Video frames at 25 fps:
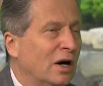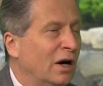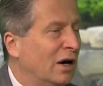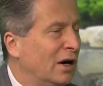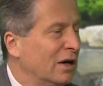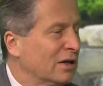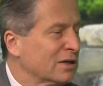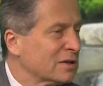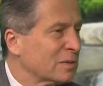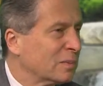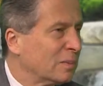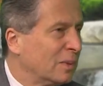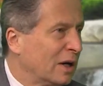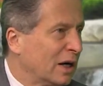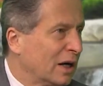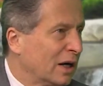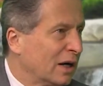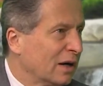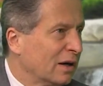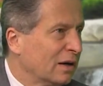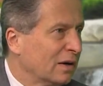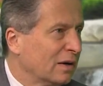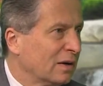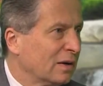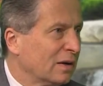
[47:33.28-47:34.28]
caused by
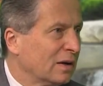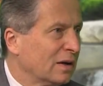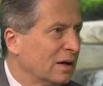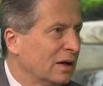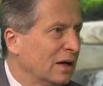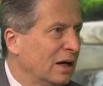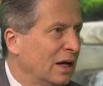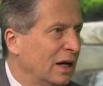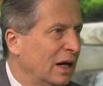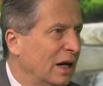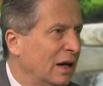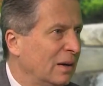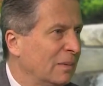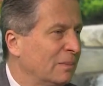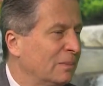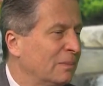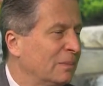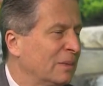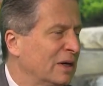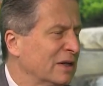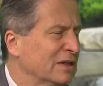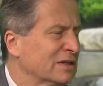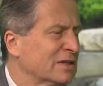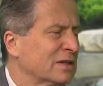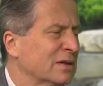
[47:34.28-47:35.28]
and
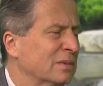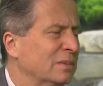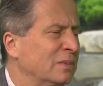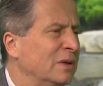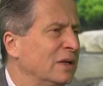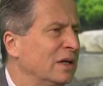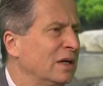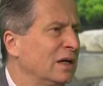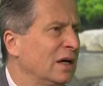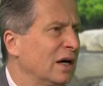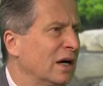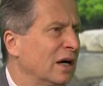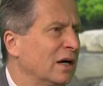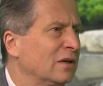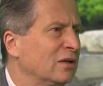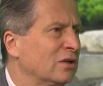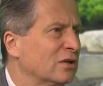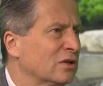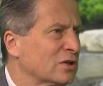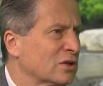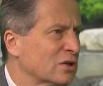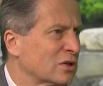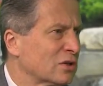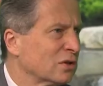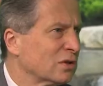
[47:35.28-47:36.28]
must be
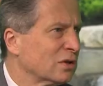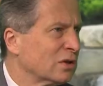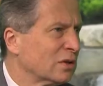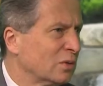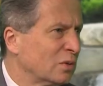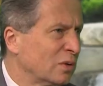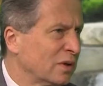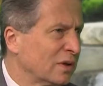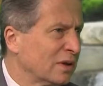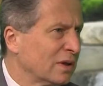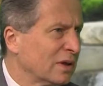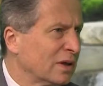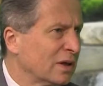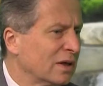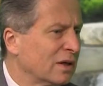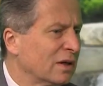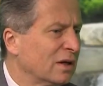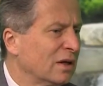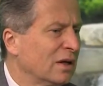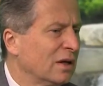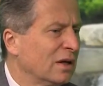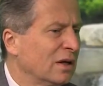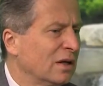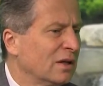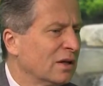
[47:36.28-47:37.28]
understood within
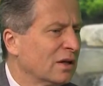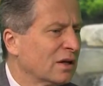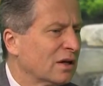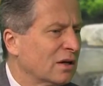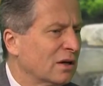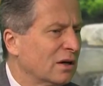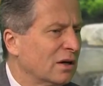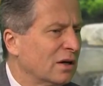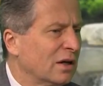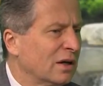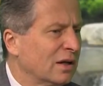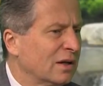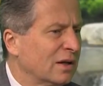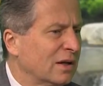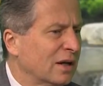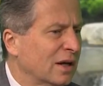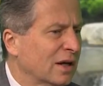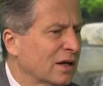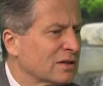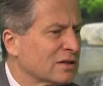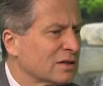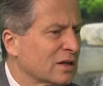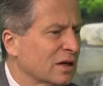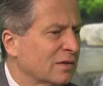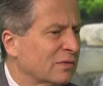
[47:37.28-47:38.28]
the
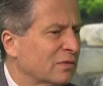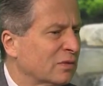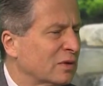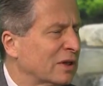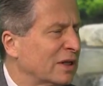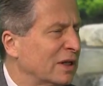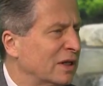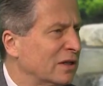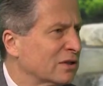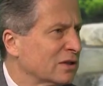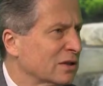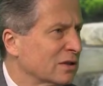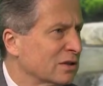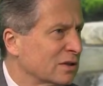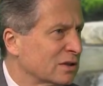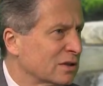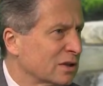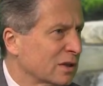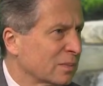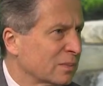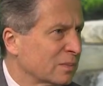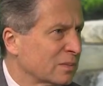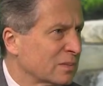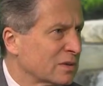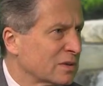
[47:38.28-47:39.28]
context of
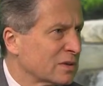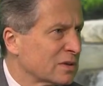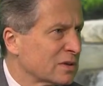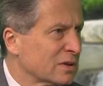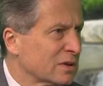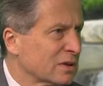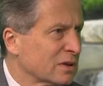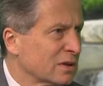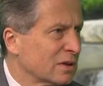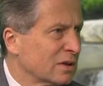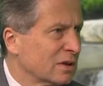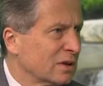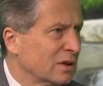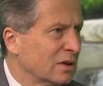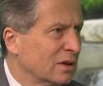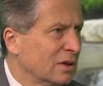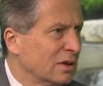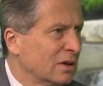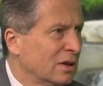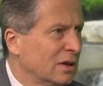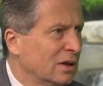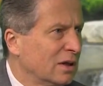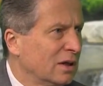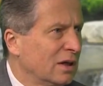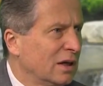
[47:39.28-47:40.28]
relationships.
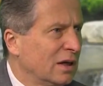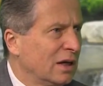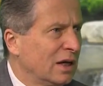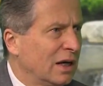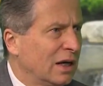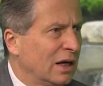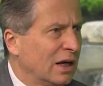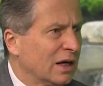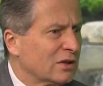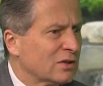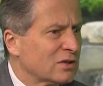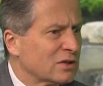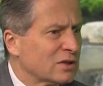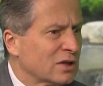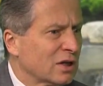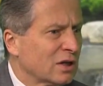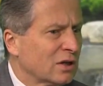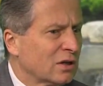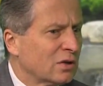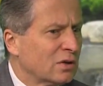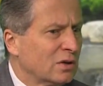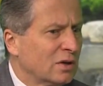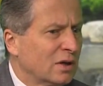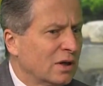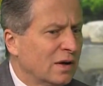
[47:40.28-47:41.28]
And
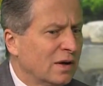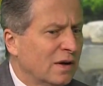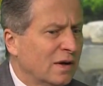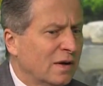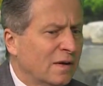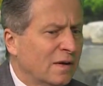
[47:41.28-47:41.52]
so